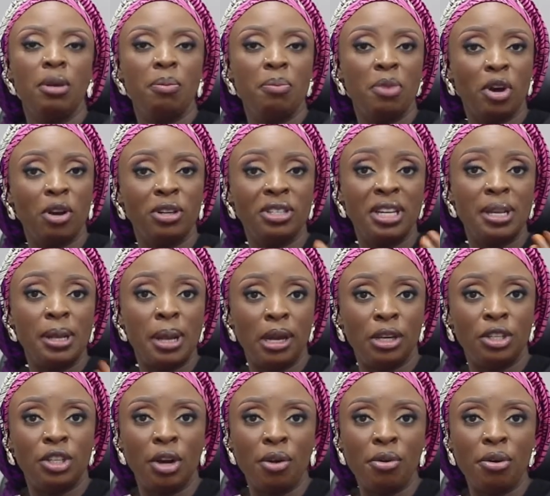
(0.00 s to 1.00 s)
Because in
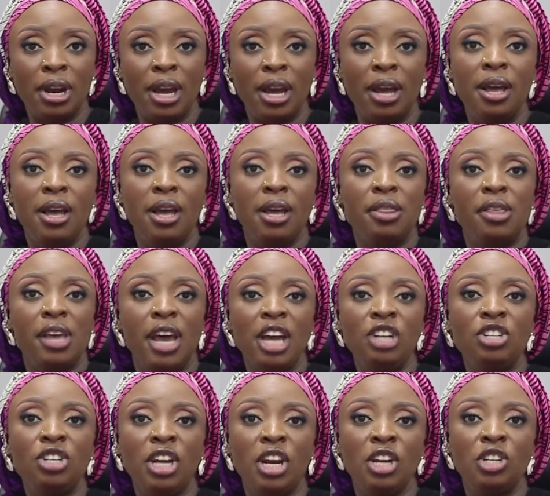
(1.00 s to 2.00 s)
Nigeria, the
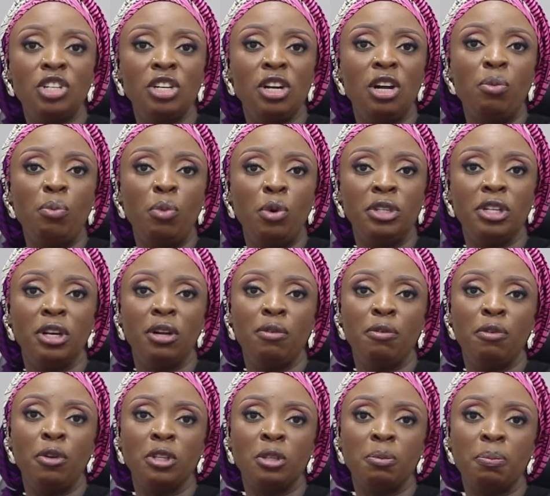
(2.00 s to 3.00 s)
educational model
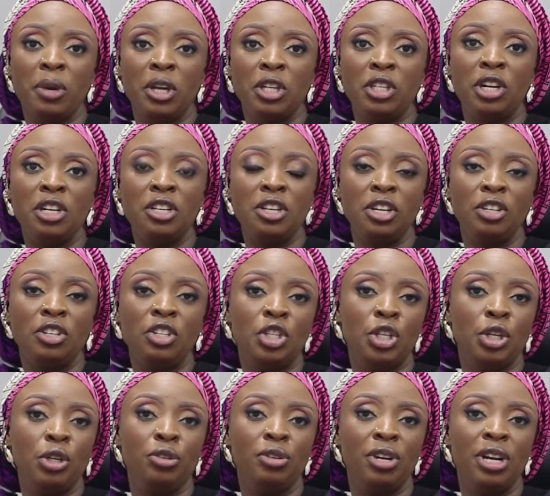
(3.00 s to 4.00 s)
for special needs
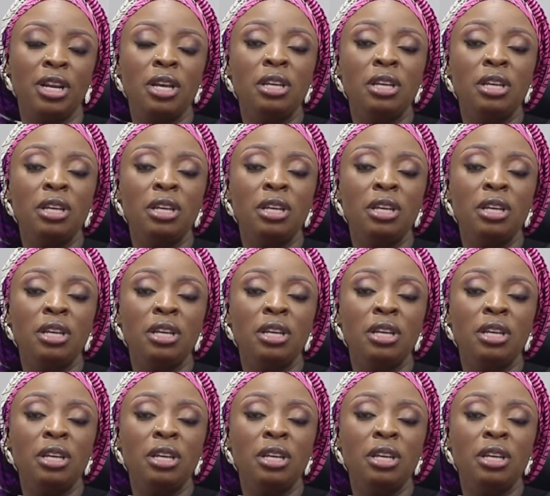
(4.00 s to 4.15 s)
children